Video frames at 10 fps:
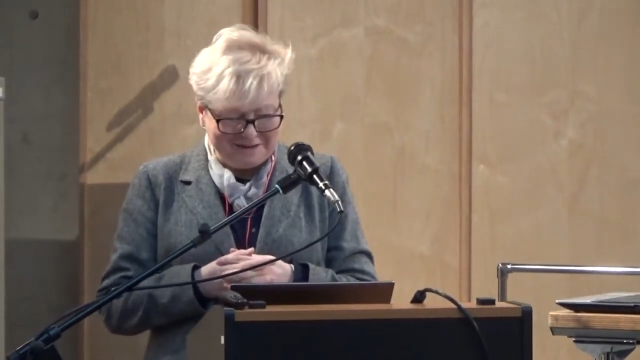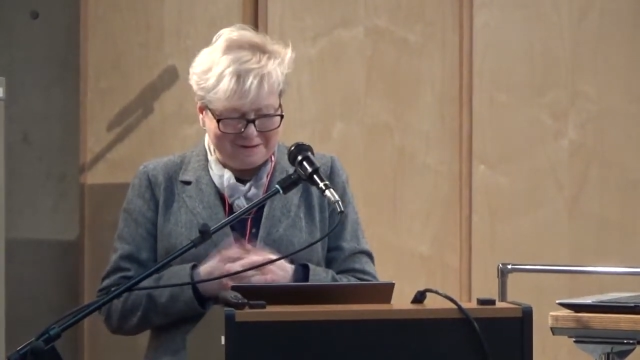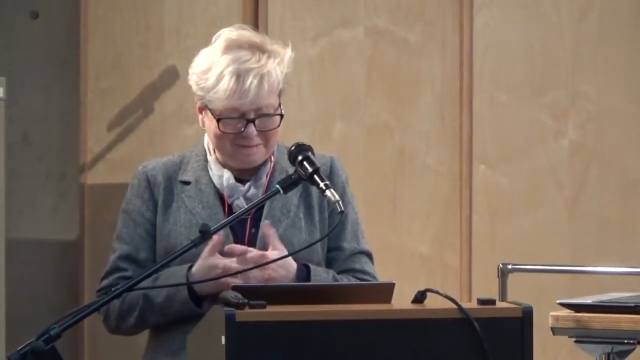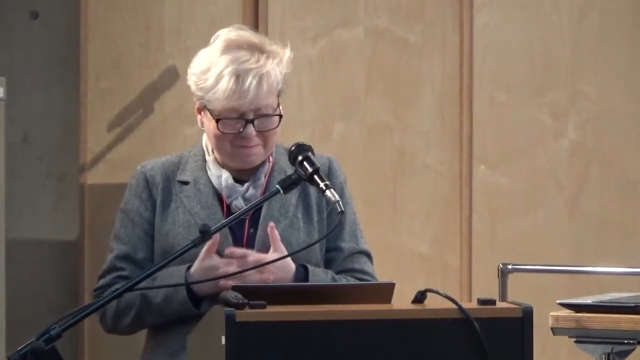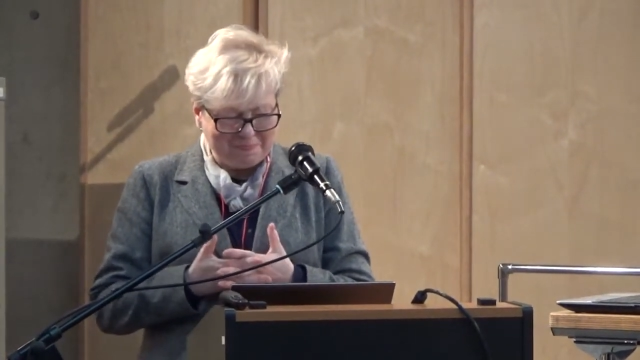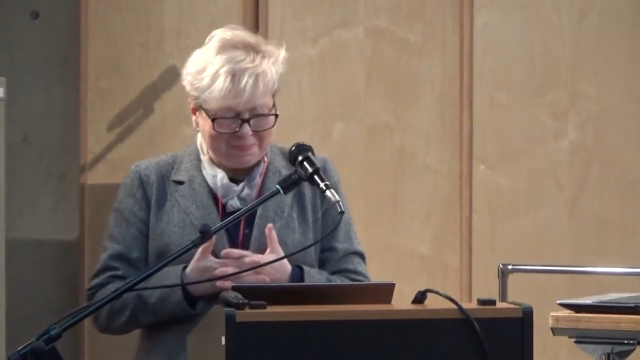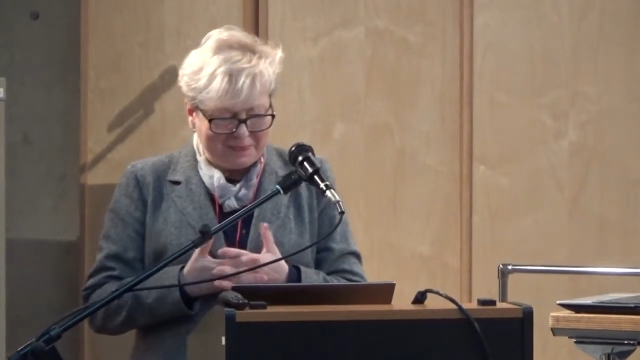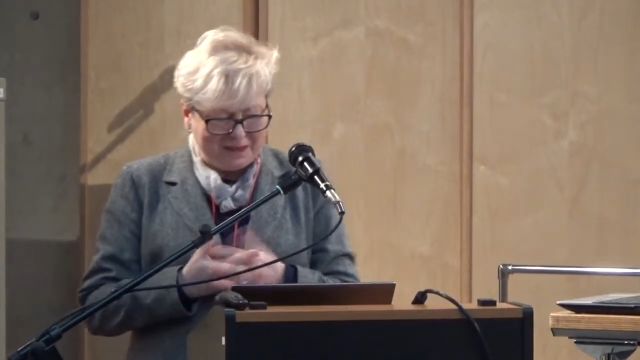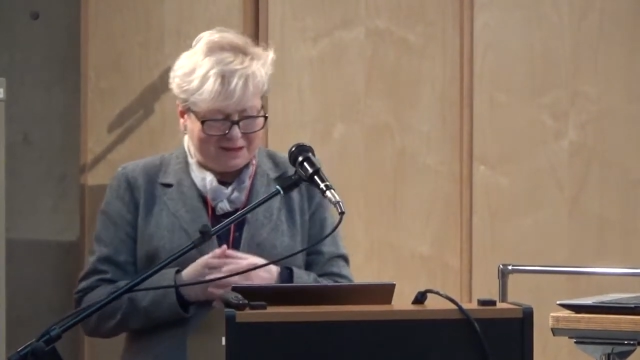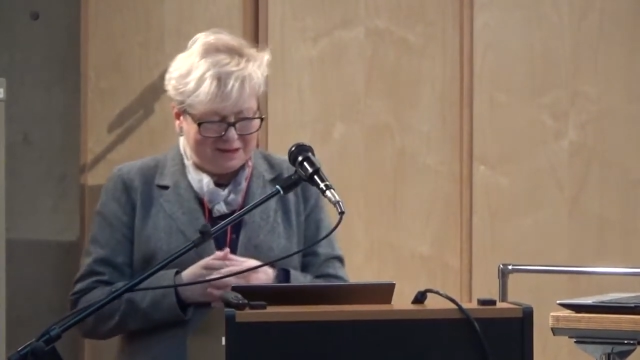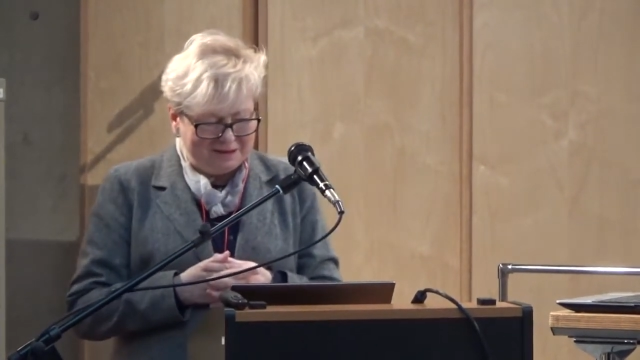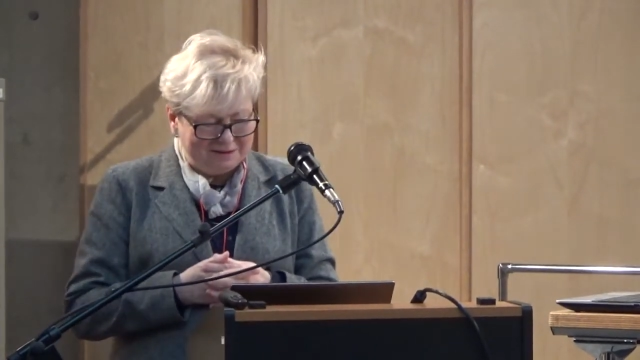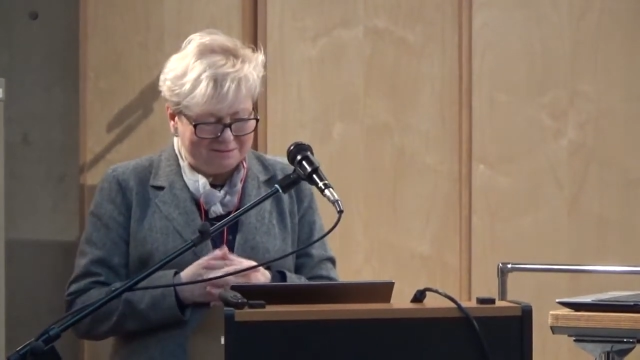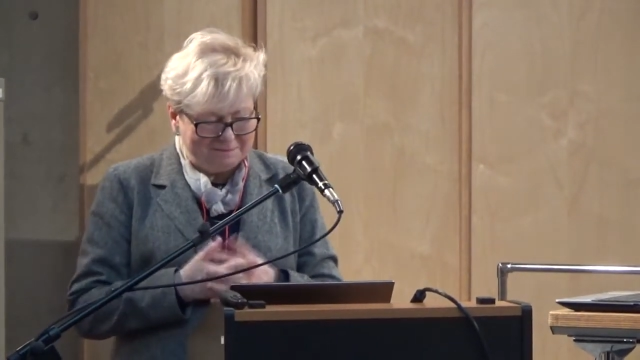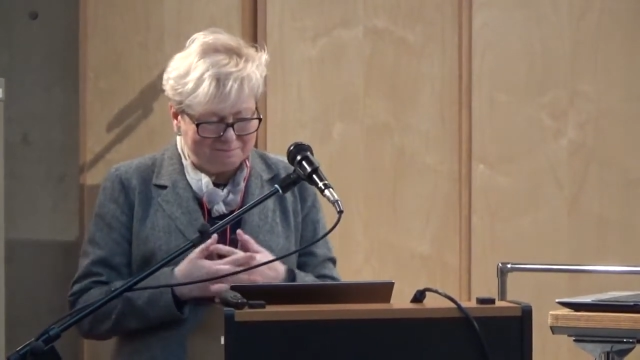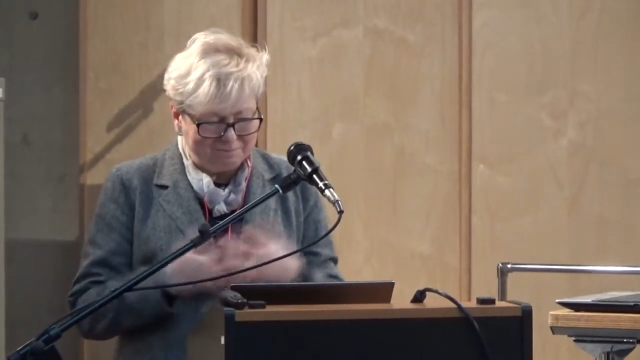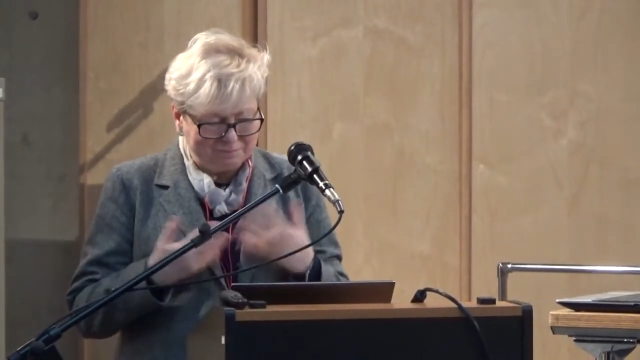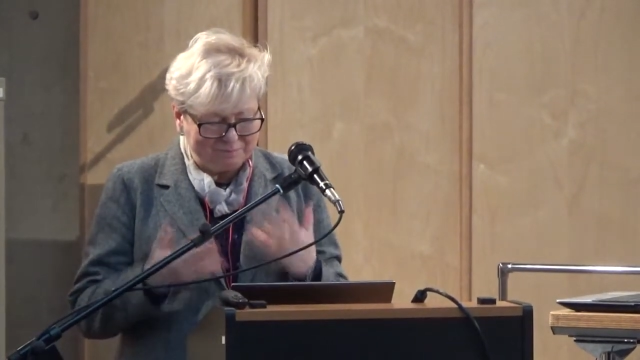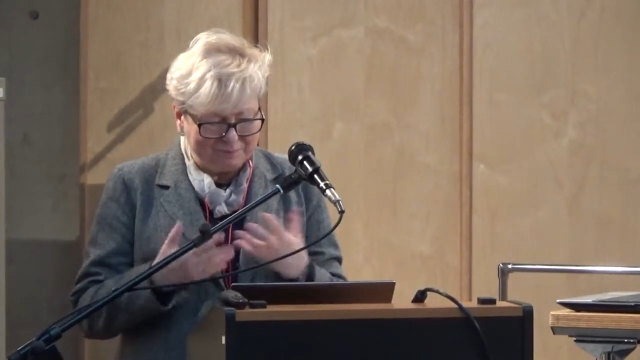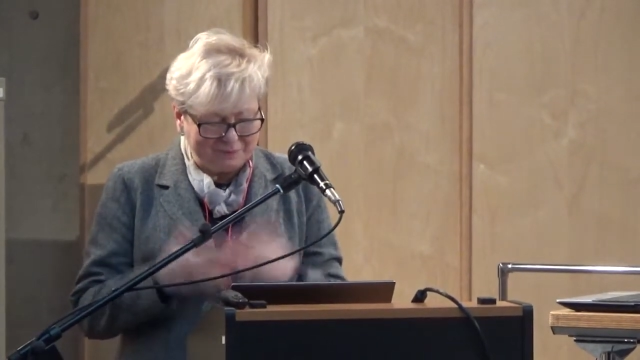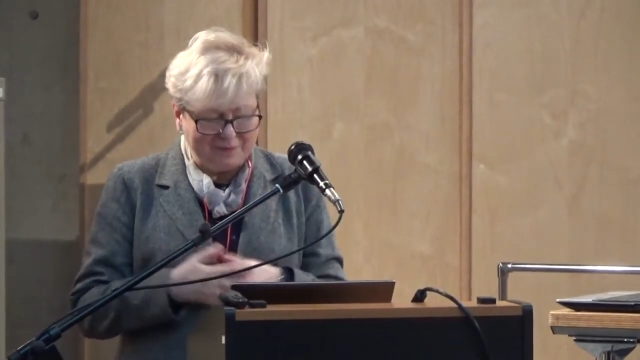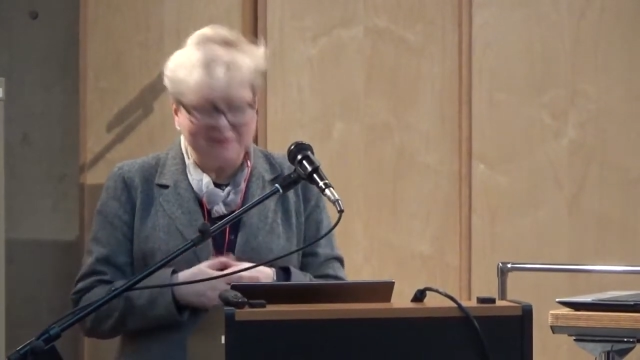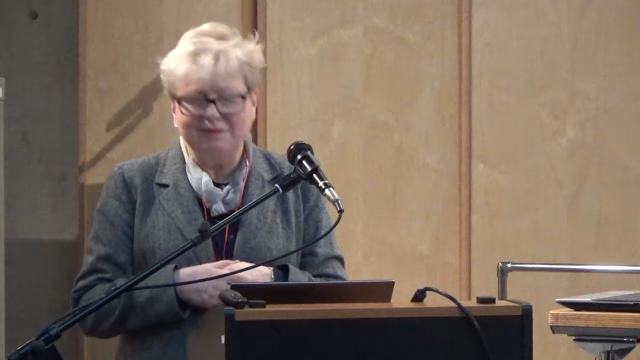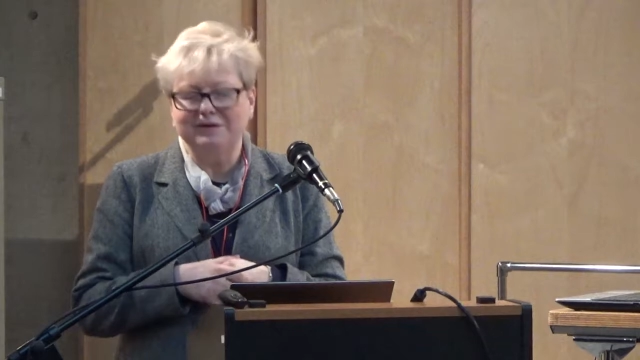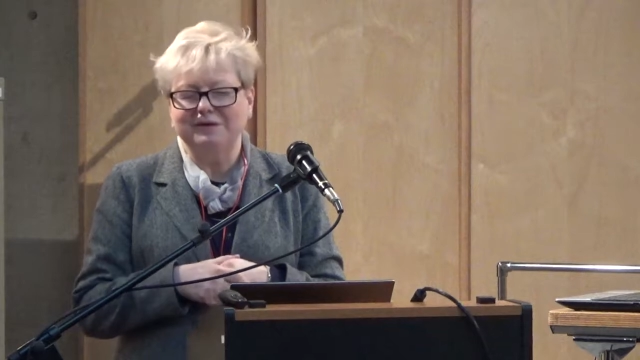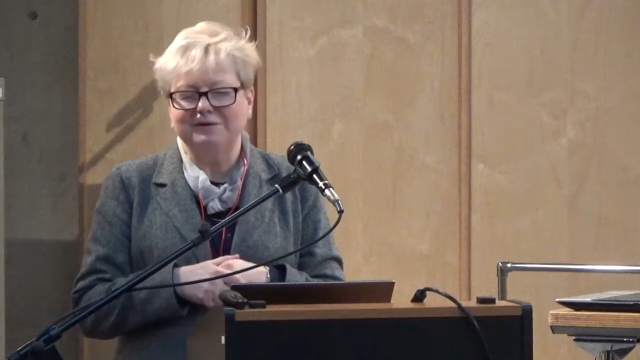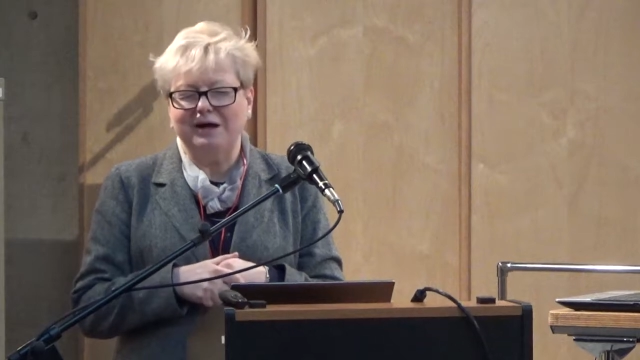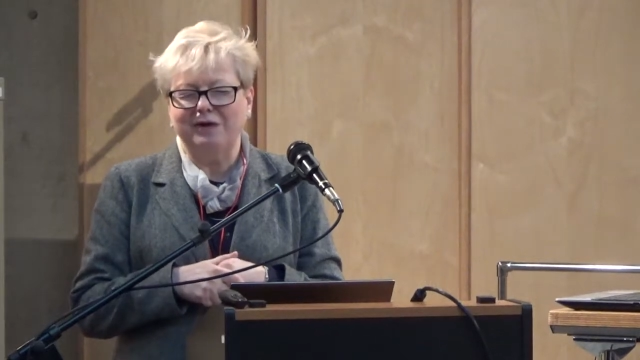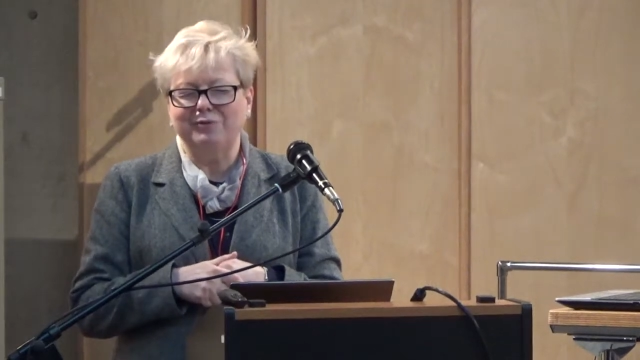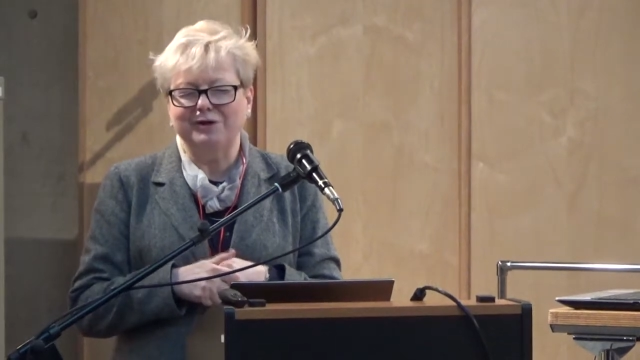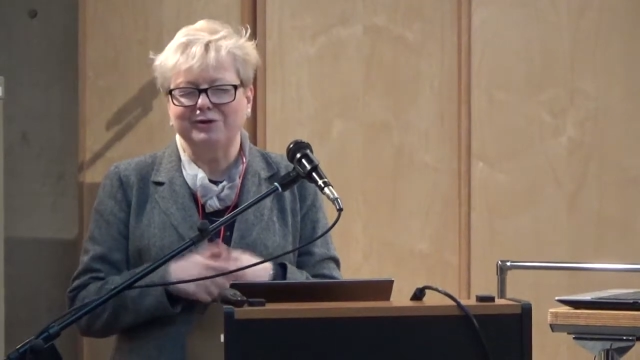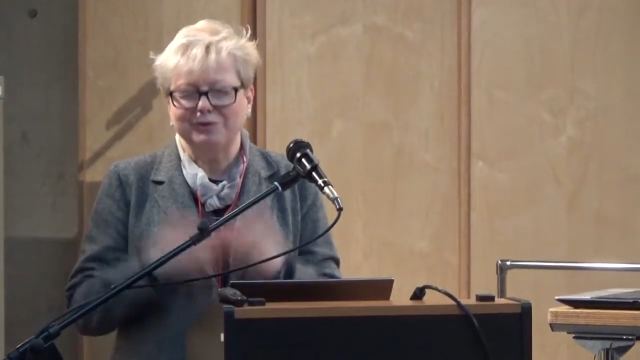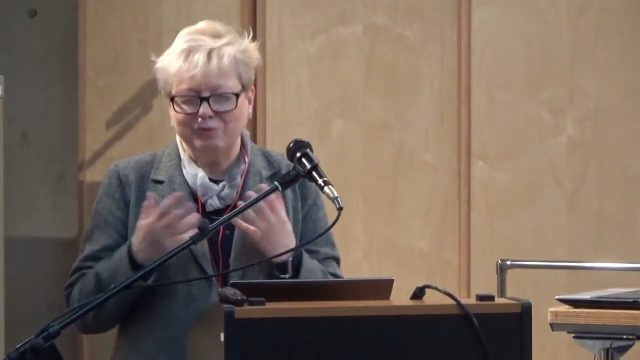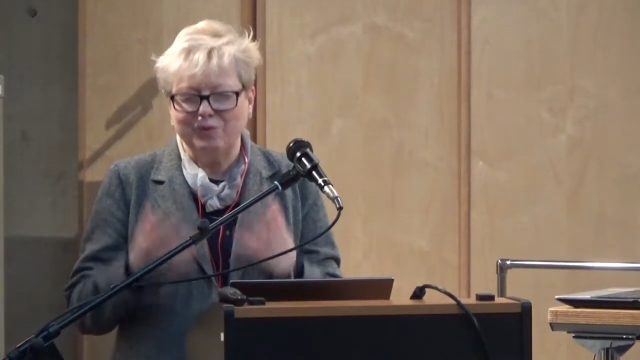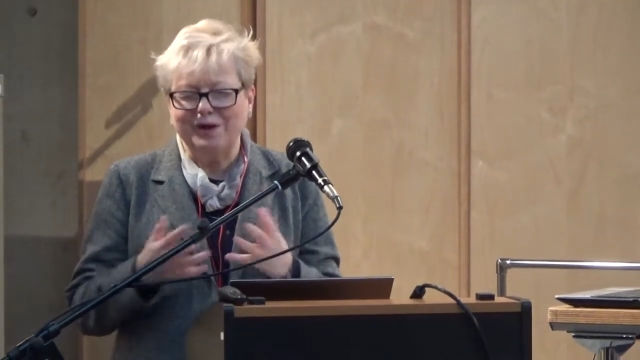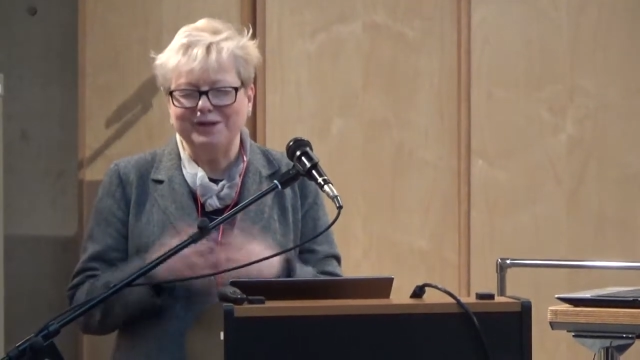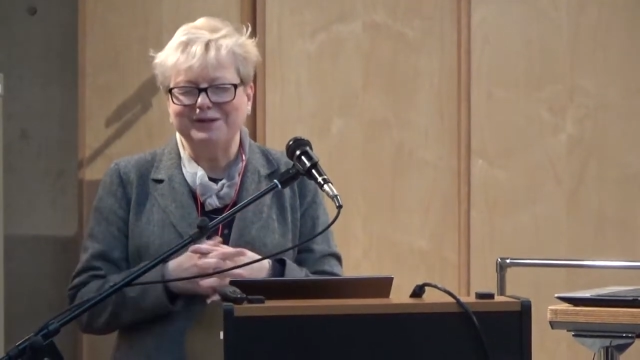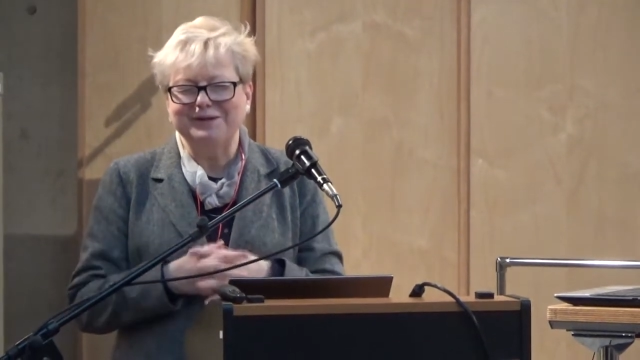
um, uh, um, uh our well,